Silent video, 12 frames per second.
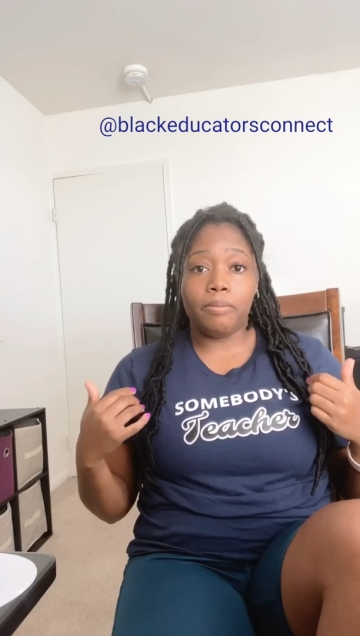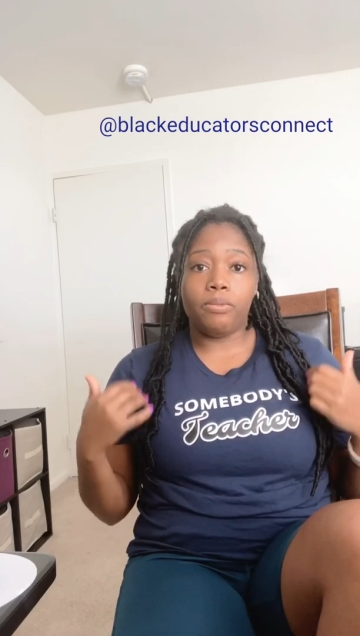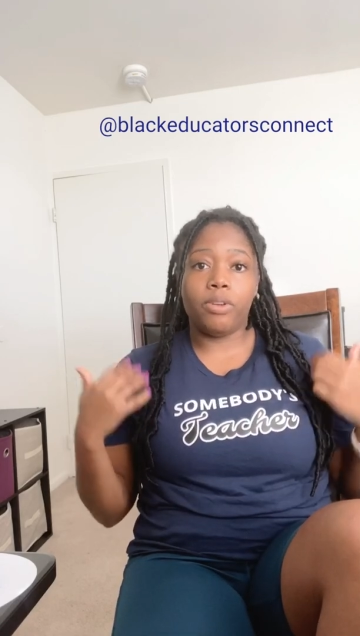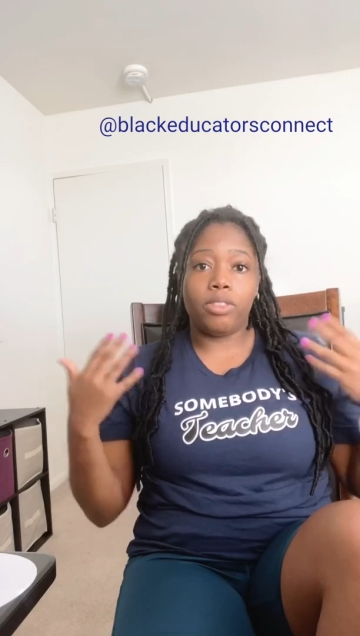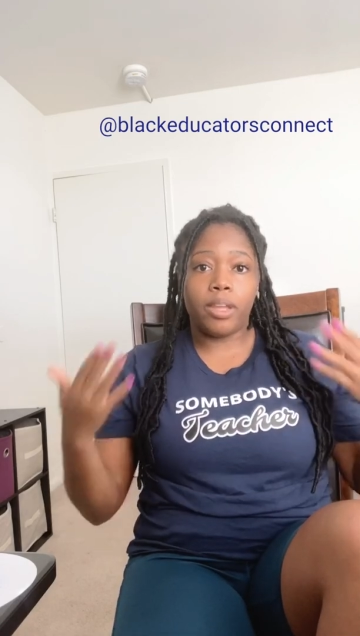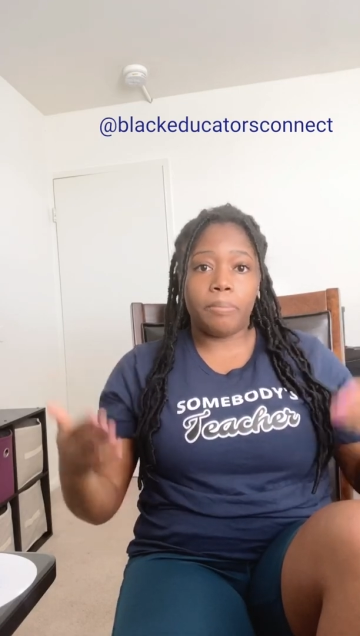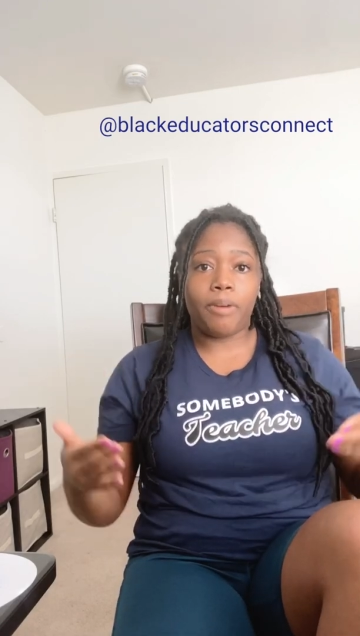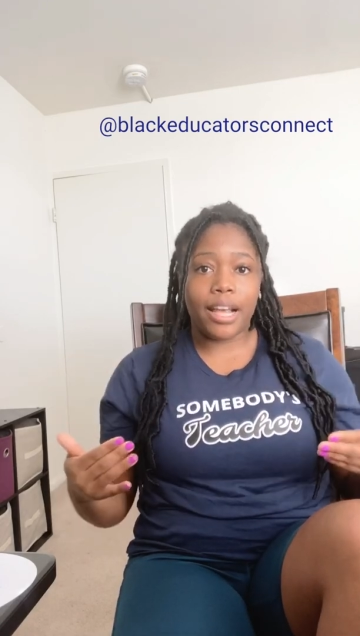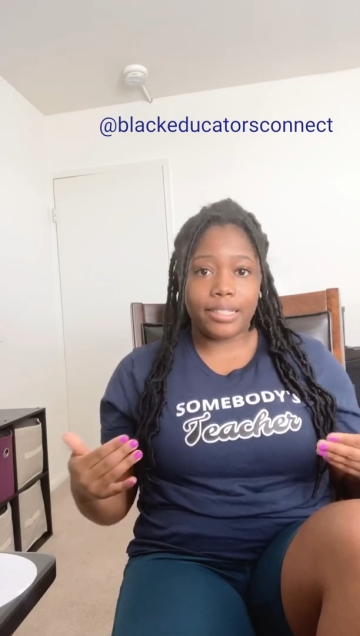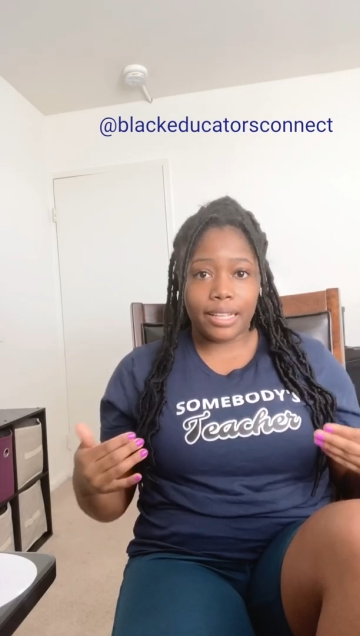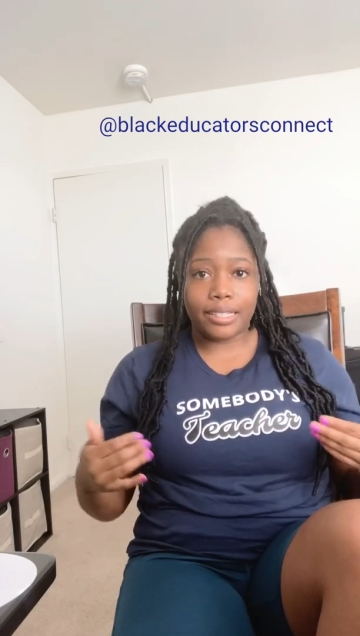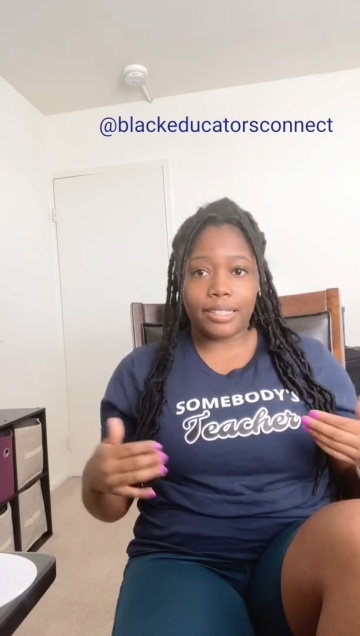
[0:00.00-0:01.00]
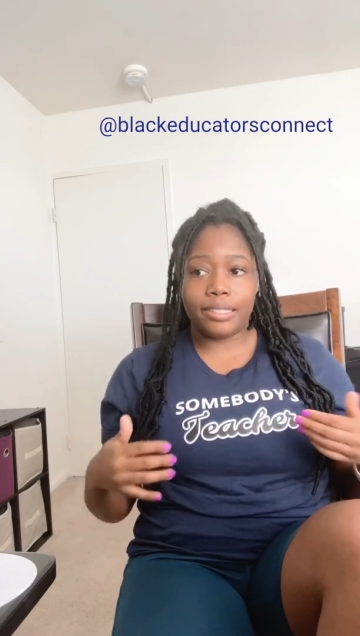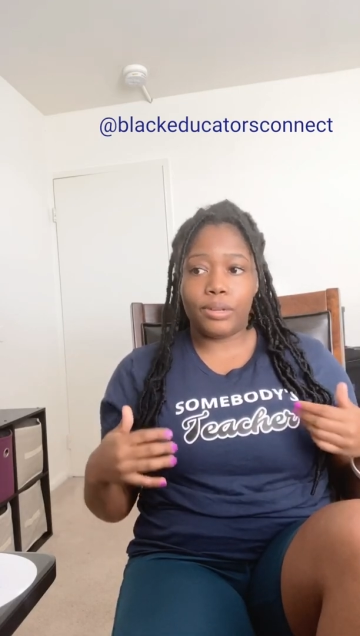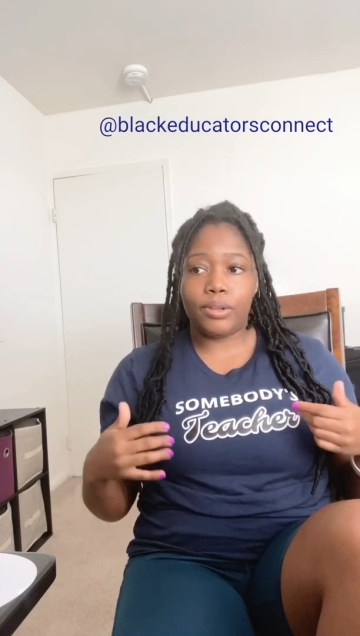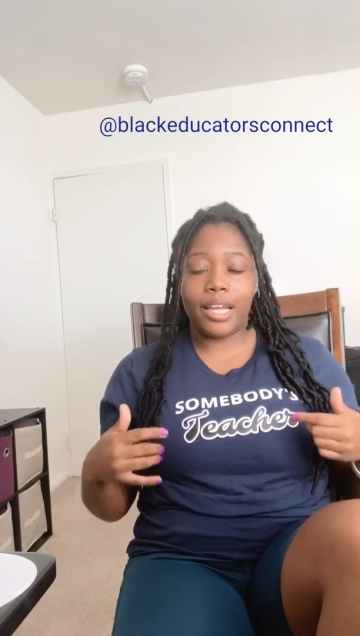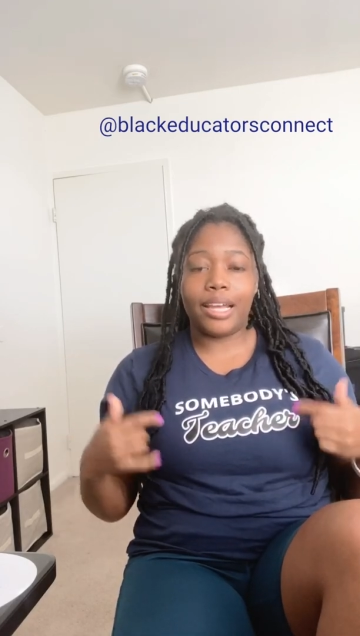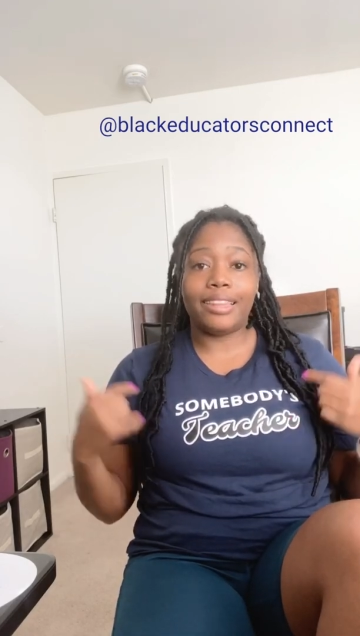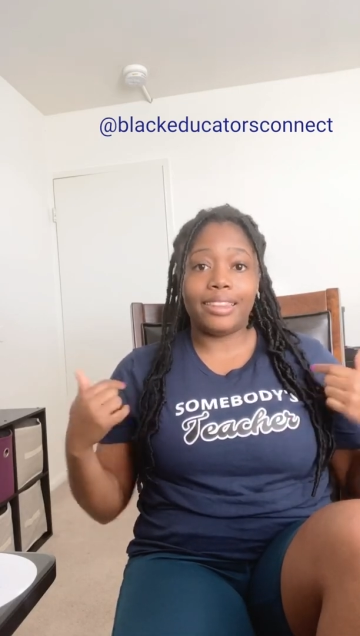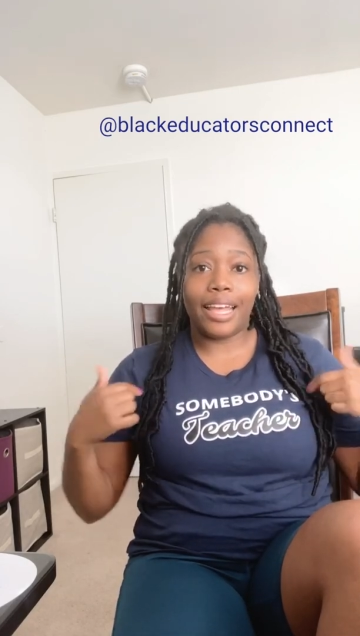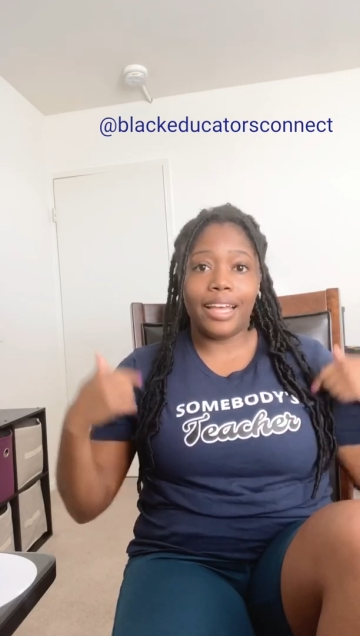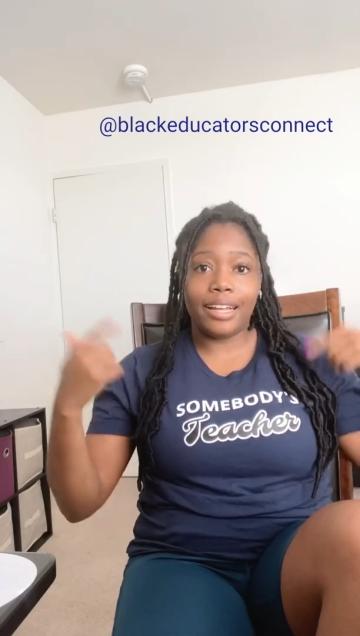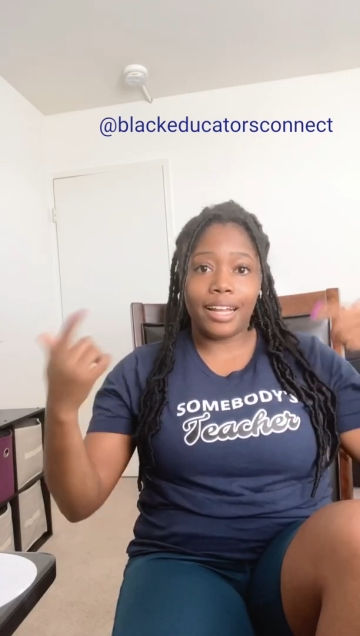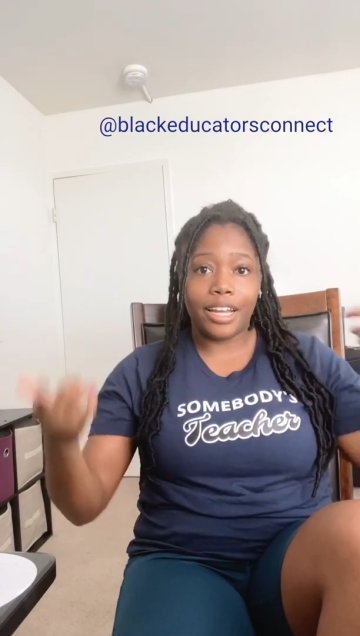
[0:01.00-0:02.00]
with their processes so they can
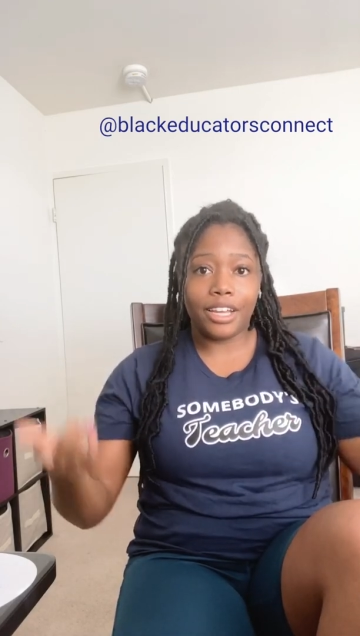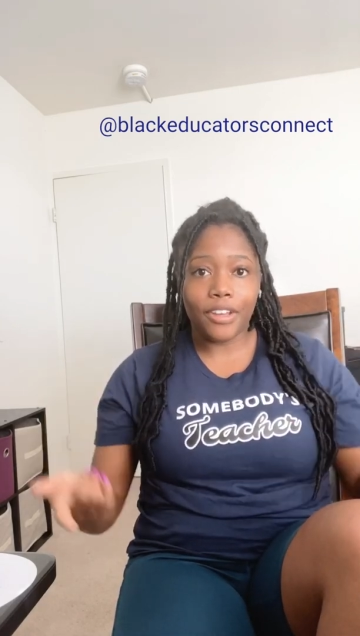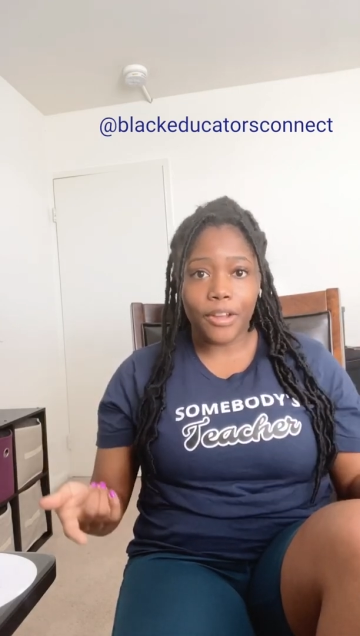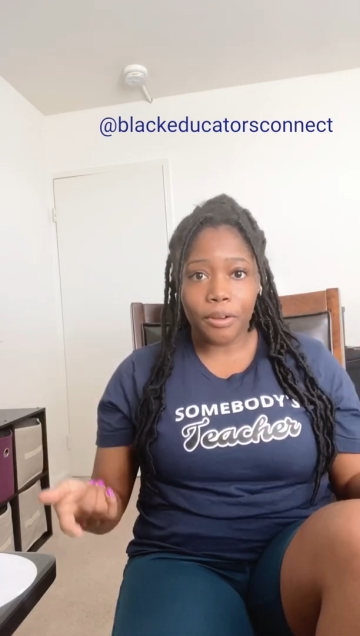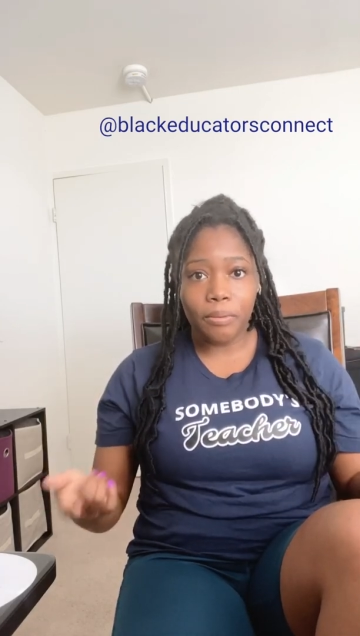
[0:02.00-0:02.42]
think like you.